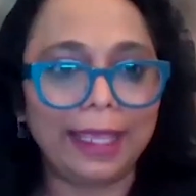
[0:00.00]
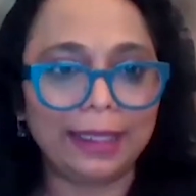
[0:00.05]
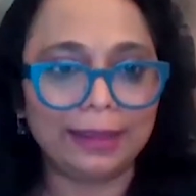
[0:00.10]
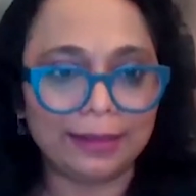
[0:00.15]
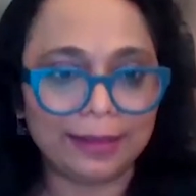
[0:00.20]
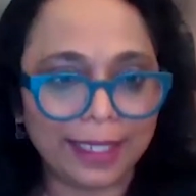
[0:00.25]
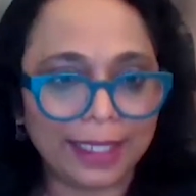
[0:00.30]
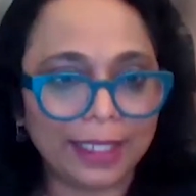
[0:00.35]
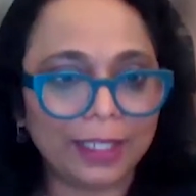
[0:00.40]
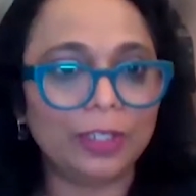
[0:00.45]

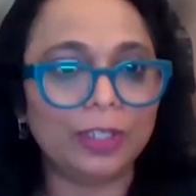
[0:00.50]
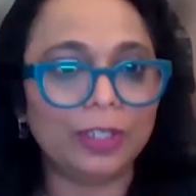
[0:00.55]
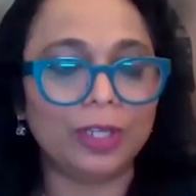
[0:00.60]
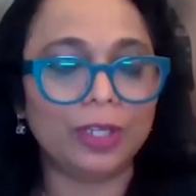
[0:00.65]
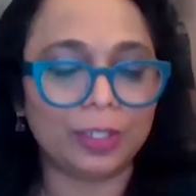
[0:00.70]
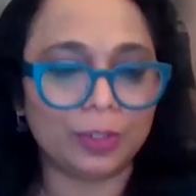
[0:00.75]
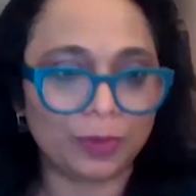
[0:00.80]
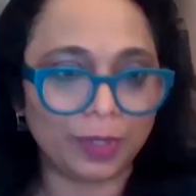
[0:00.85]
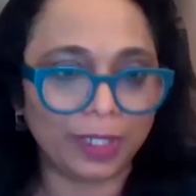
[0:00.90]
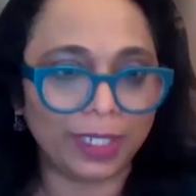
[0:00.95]
and then
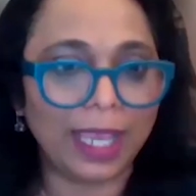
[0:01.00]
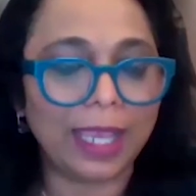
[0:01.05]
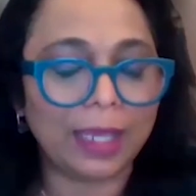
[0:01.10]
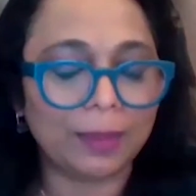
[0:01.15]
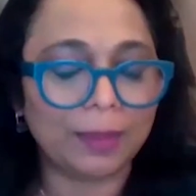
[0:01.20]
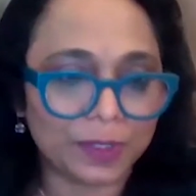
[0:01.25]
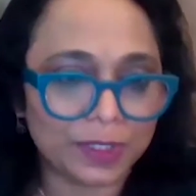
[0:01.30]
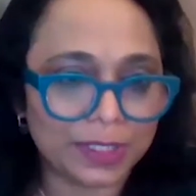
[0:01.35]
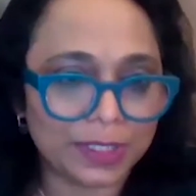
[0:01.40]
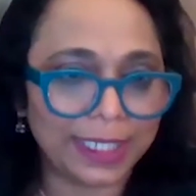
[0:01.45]
you're doing
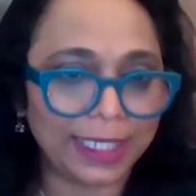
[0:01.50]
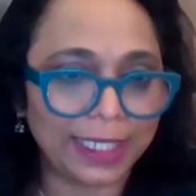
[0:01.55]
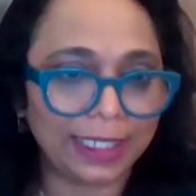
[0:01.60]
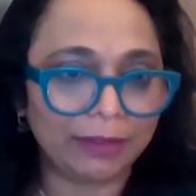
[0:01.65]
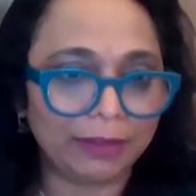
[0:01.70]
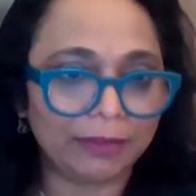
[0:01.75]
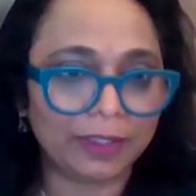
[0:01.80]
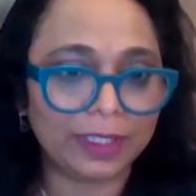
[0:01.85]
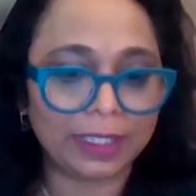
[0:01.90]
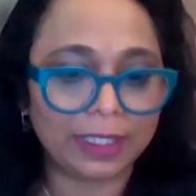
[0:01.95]

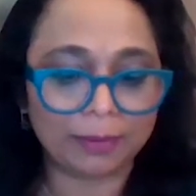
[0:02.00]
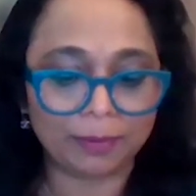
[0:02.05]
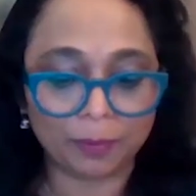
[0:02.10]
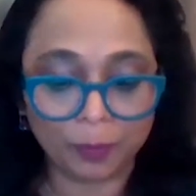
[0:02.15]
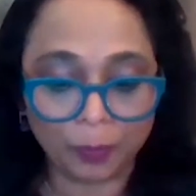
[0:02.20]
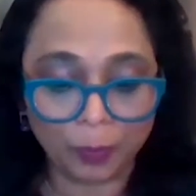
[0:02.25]
hyperscaling with them.